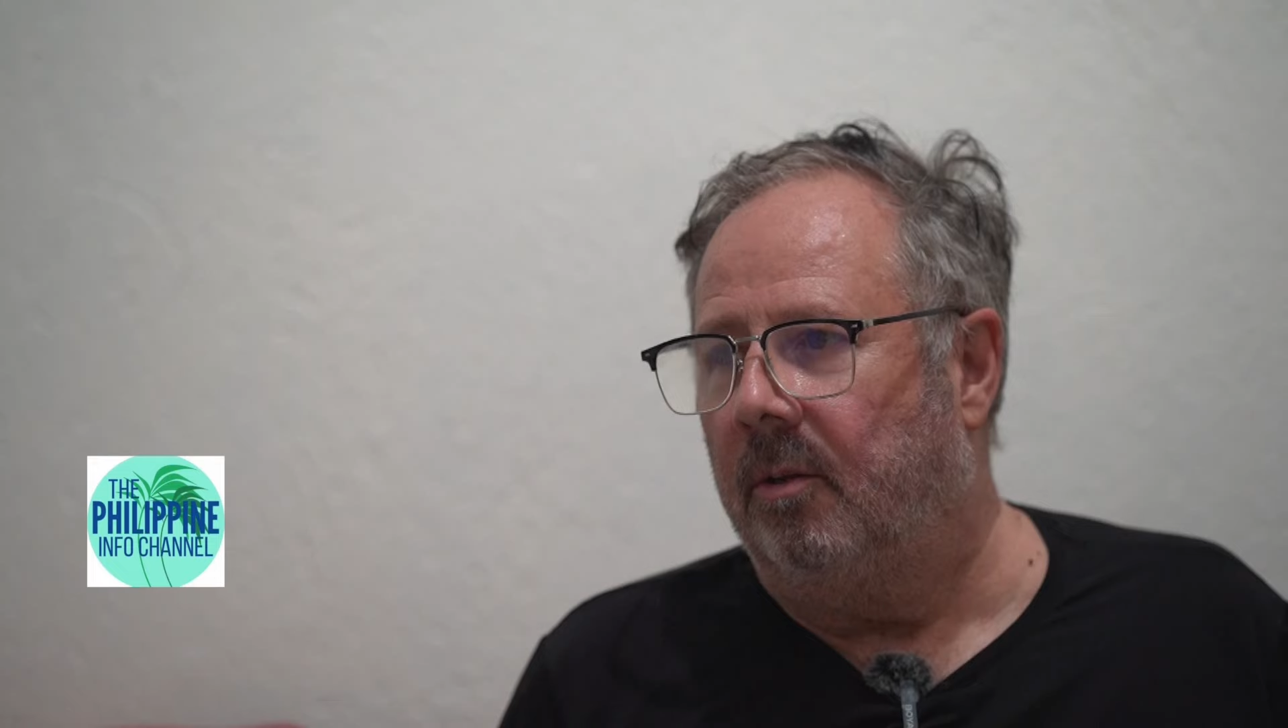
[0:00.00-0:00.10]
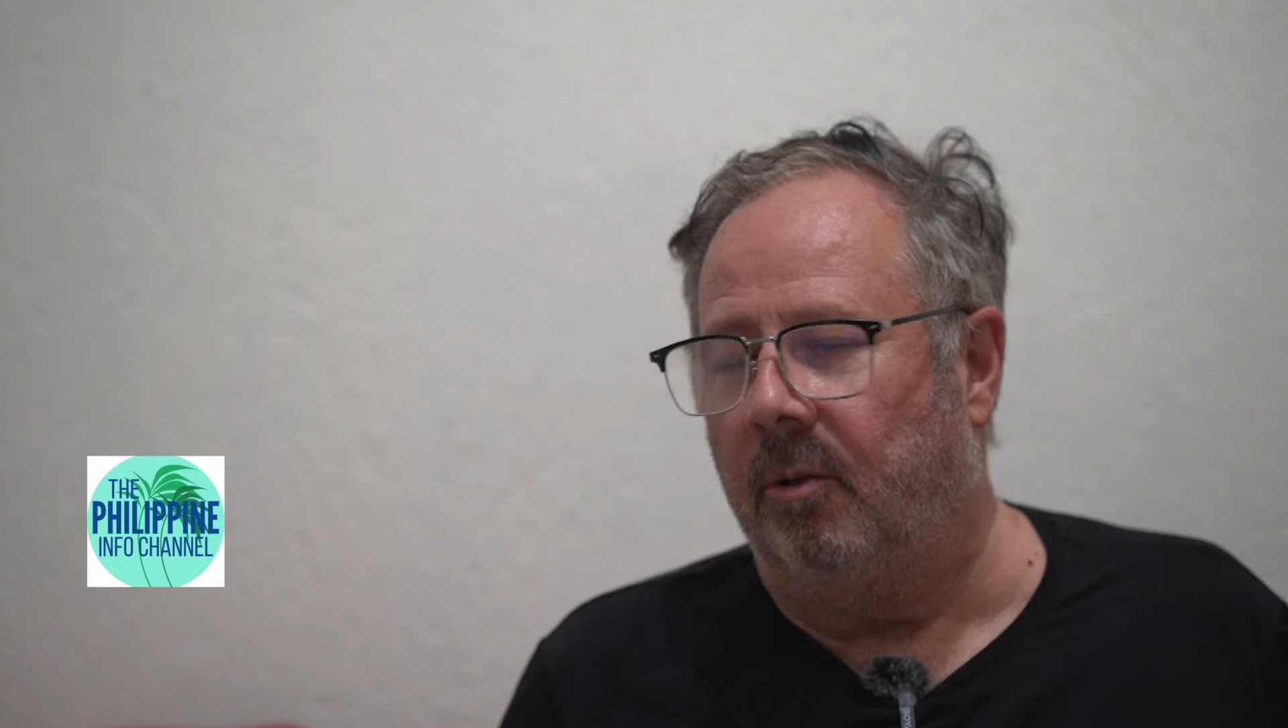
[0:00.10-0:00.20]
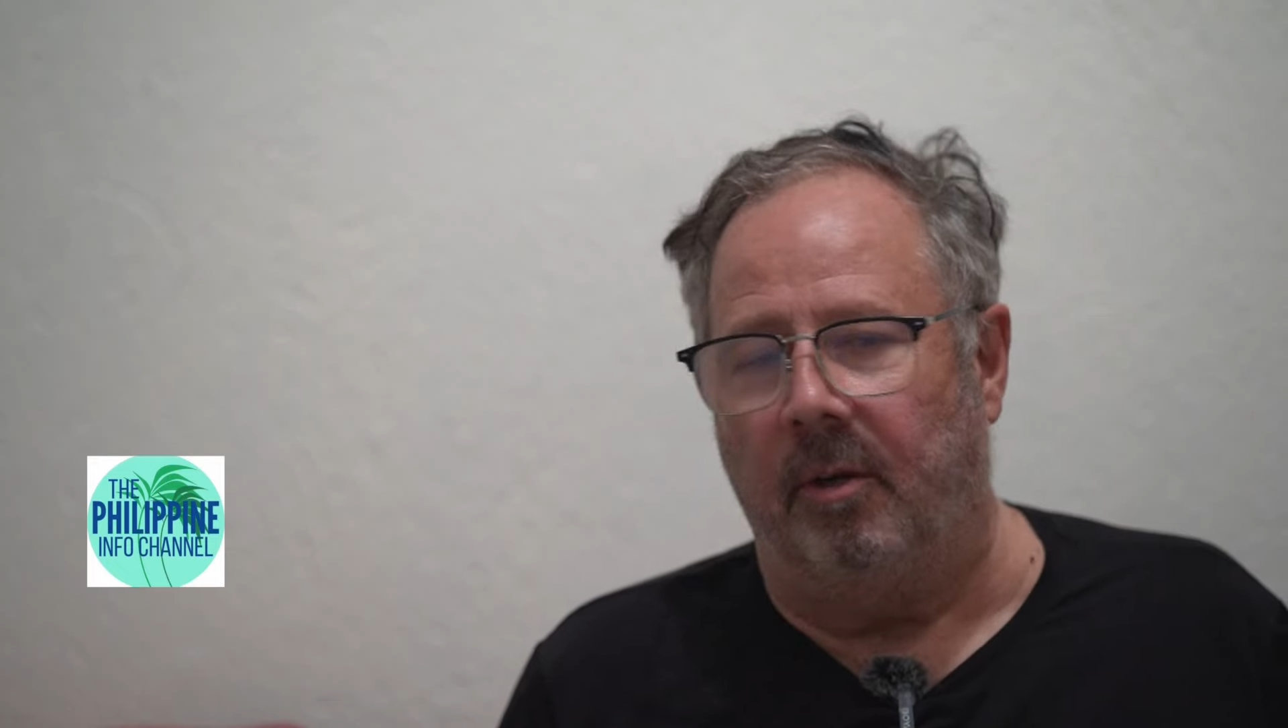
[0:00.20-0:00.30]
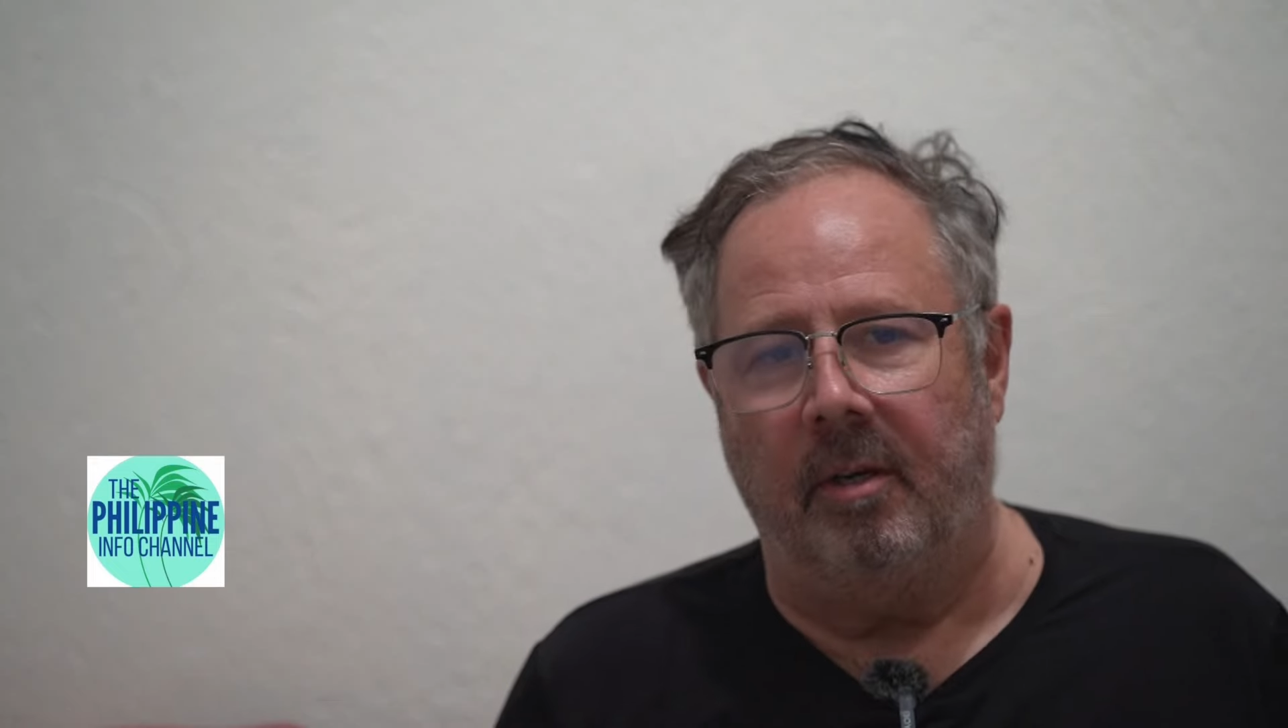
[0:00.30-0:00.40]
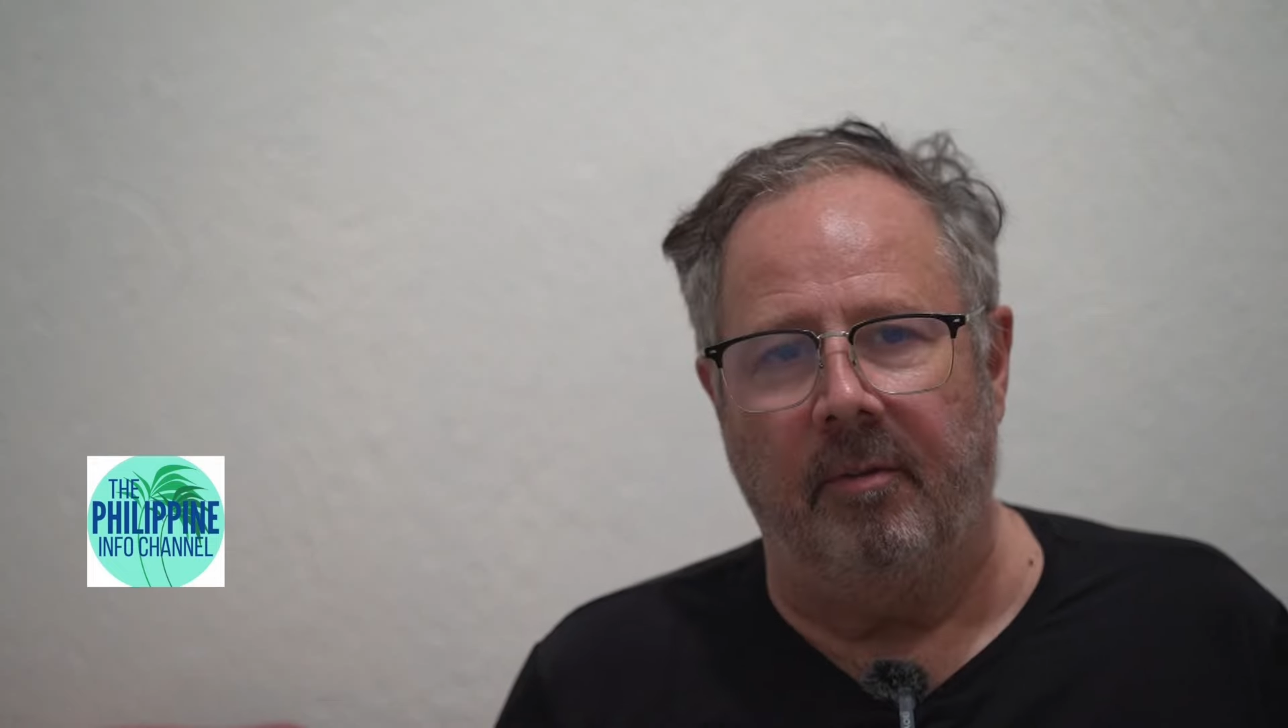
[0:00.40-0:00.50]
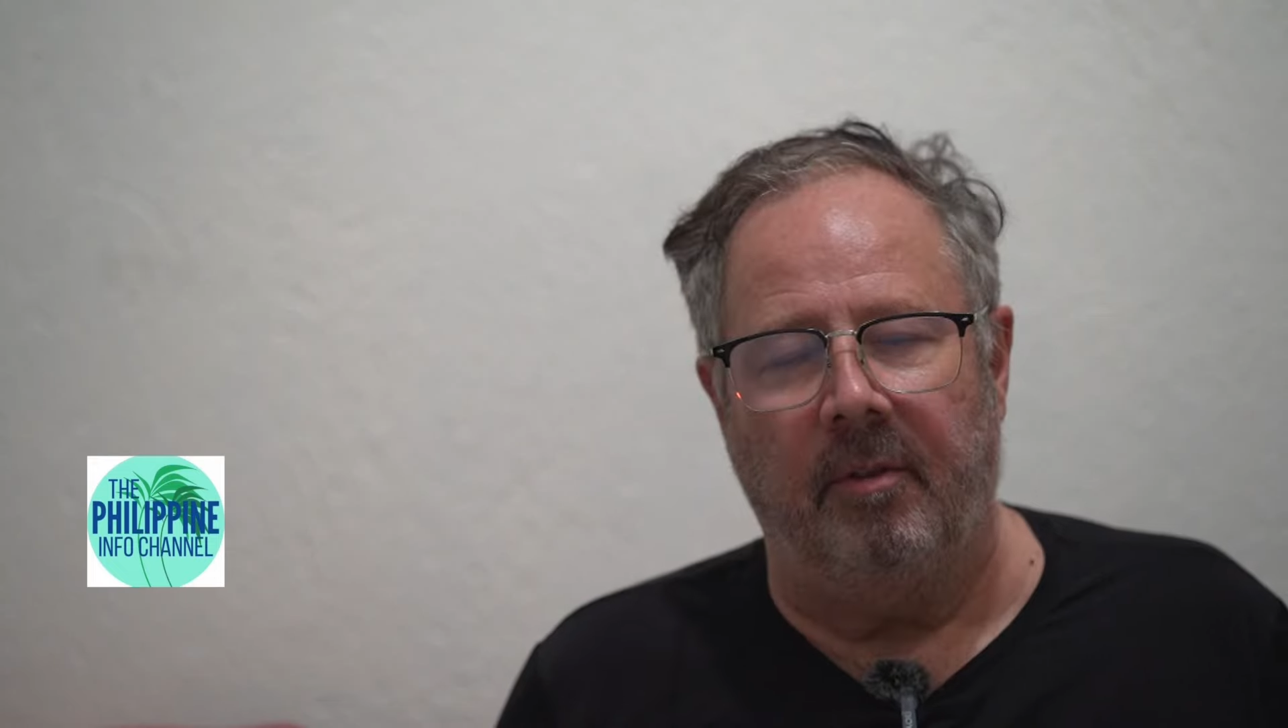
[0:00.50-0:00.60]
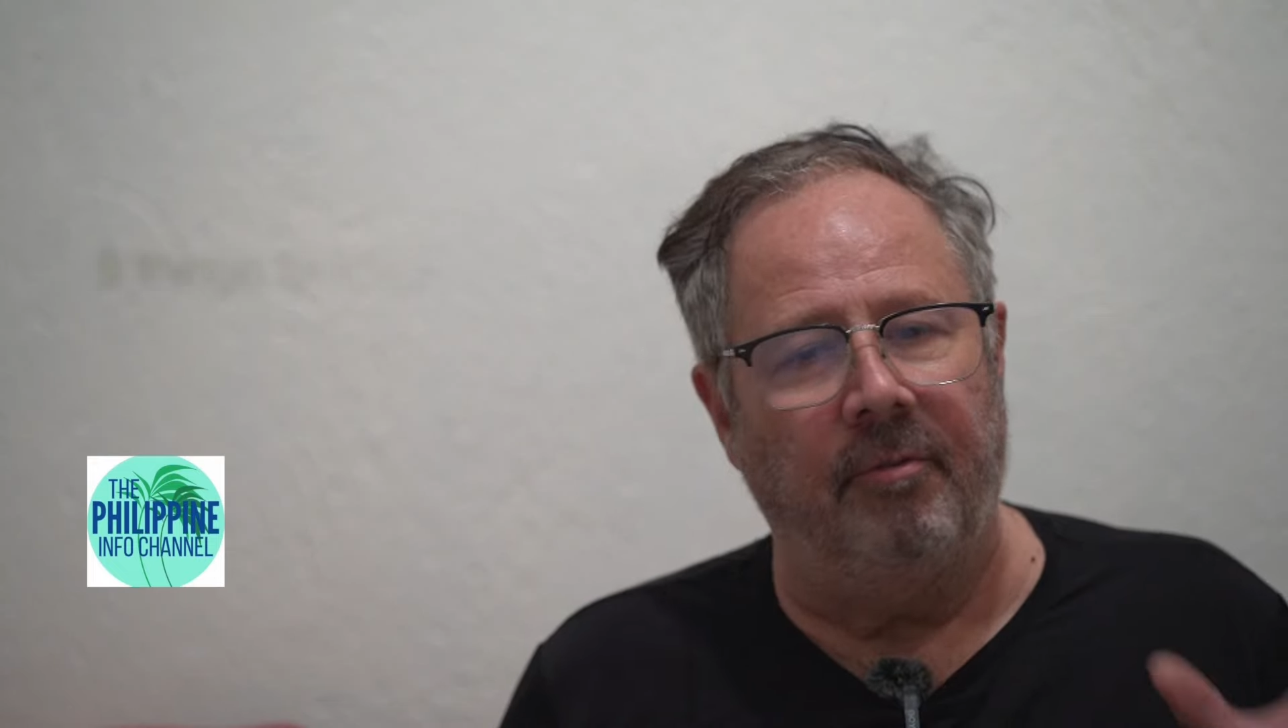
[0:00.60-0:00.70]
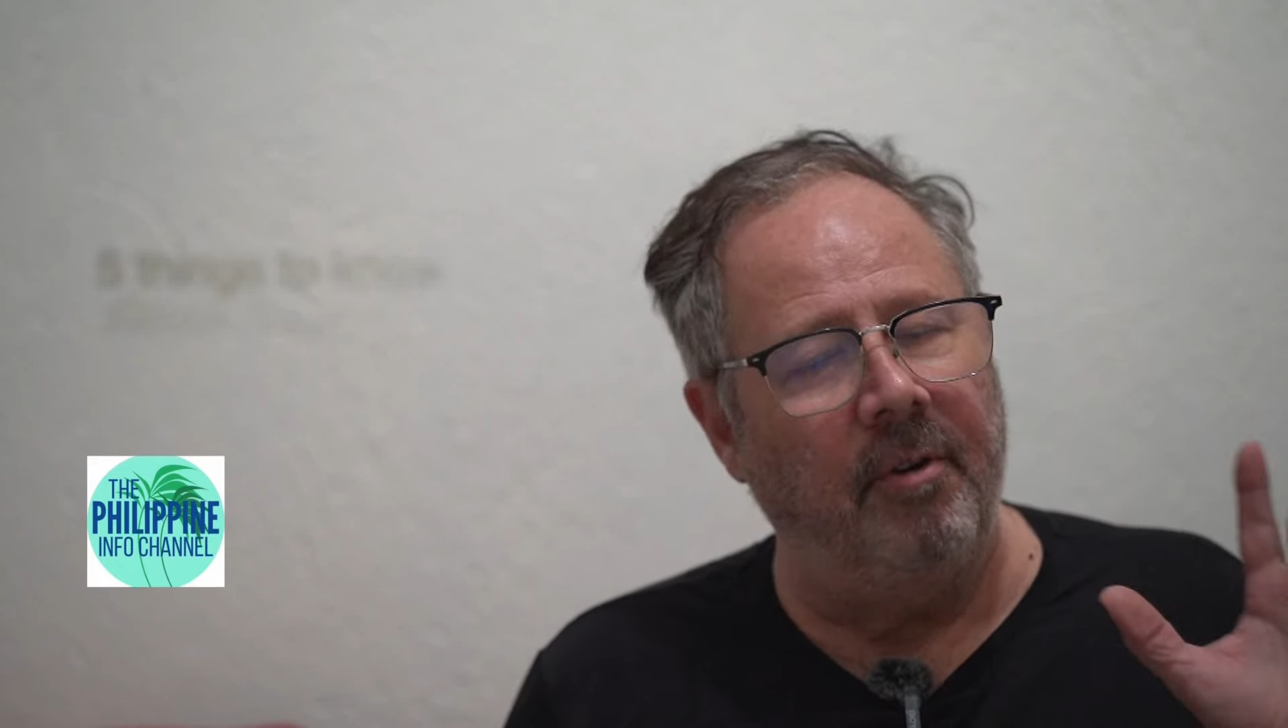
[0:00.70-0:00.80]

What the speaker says: Look, the